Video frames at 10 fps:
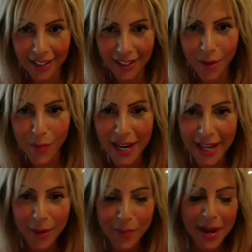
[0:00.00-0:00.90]
Tell me a
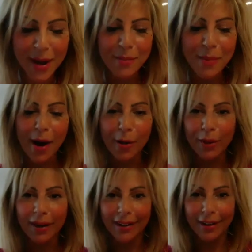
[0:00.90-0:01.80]
little bit about
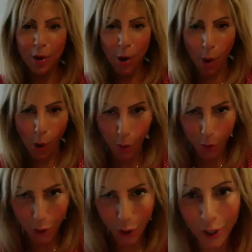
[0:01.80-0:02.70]

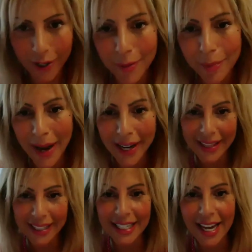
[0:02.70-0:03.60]
Clockwork back in
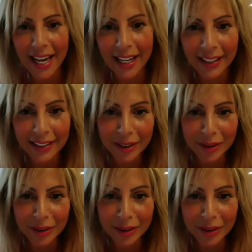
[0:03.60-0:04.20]
the day.